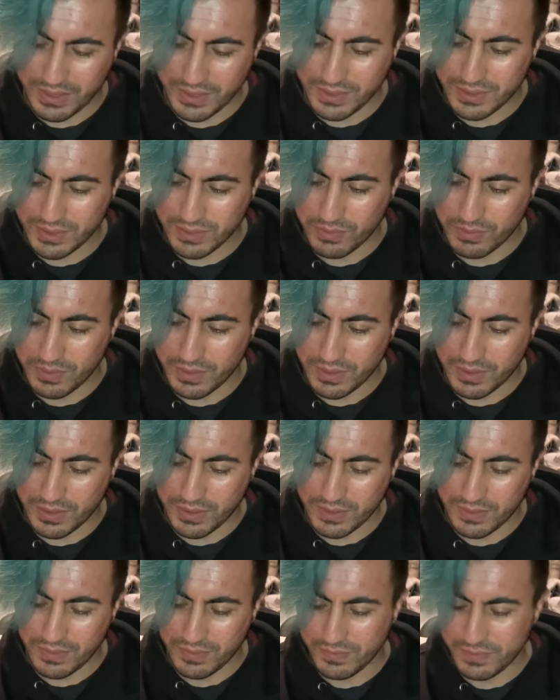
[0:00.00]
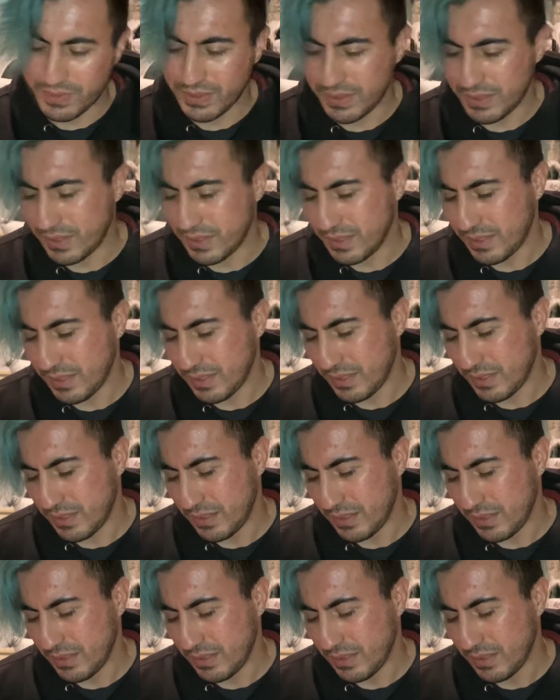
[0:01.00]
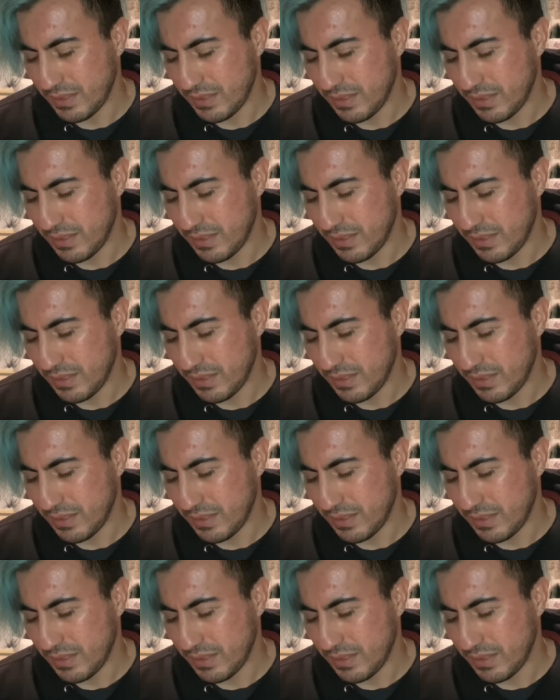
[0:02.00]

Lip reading: So we got like an